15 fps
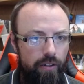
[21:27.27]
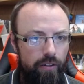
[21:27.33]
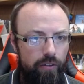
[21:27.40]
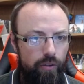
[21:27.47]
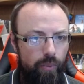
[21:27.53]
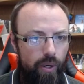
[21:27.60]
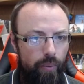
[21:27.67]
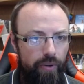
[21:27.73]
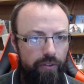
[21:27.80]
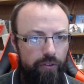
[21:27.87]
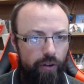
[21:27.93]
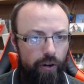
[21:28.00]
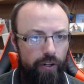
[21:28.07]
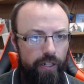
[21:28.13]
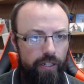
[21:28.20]
to where we
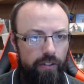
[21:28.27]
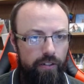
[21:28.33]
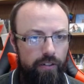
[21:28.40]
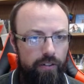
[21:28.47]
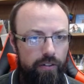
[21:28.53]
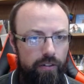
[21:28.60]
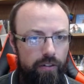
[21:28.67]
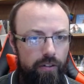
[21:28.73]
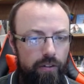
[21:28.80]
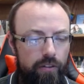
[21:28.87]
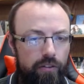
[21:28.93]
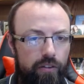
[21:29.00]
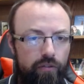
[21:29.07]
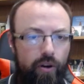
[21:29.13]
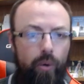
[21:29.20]
started
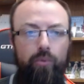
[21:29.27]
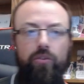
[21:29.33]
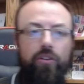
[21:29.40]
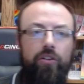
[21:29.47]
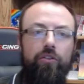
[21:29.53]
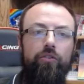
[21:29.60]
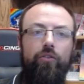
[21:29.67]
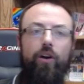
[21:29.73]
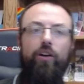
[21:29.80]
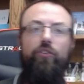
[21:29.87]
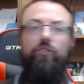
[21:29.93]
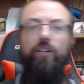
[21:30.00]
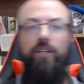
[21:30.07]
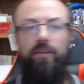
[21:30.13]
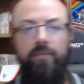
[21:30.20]
devote to destruction.